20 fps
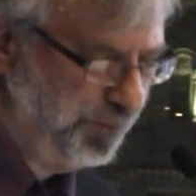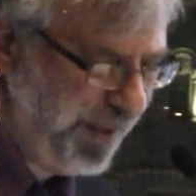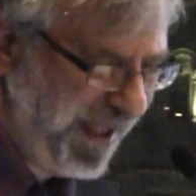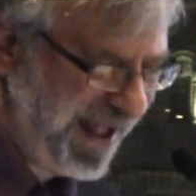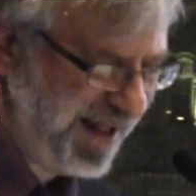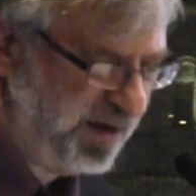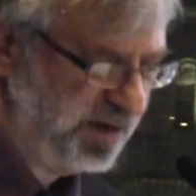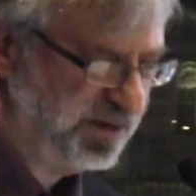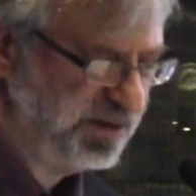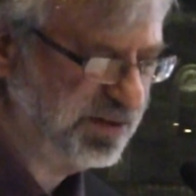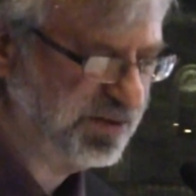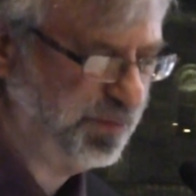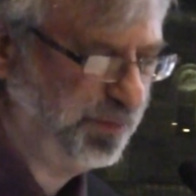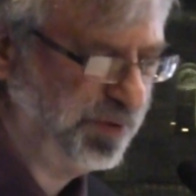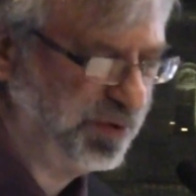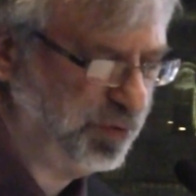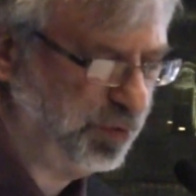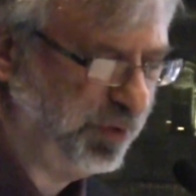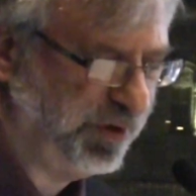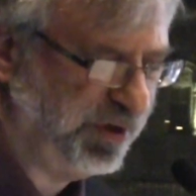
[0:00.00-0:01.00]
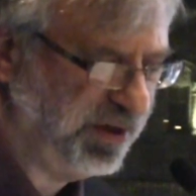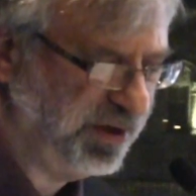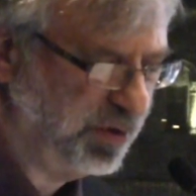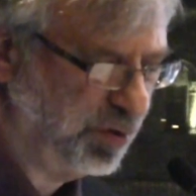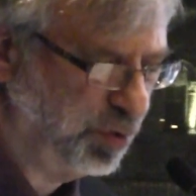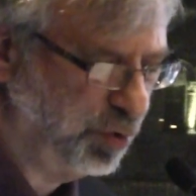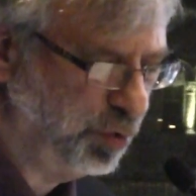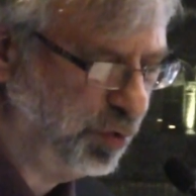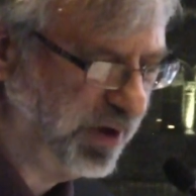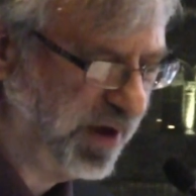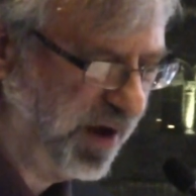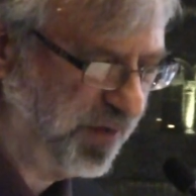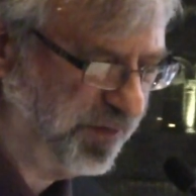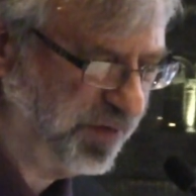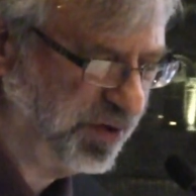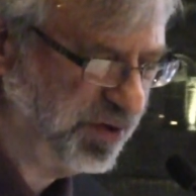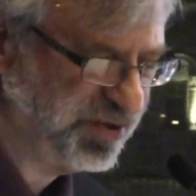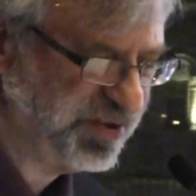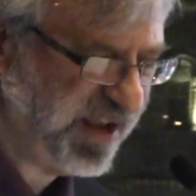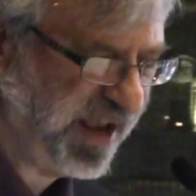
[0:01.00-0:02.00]
balance between who
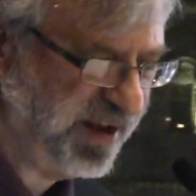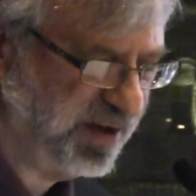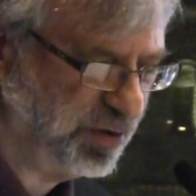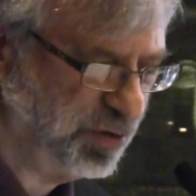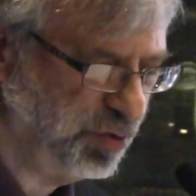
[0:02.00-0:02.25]
governs and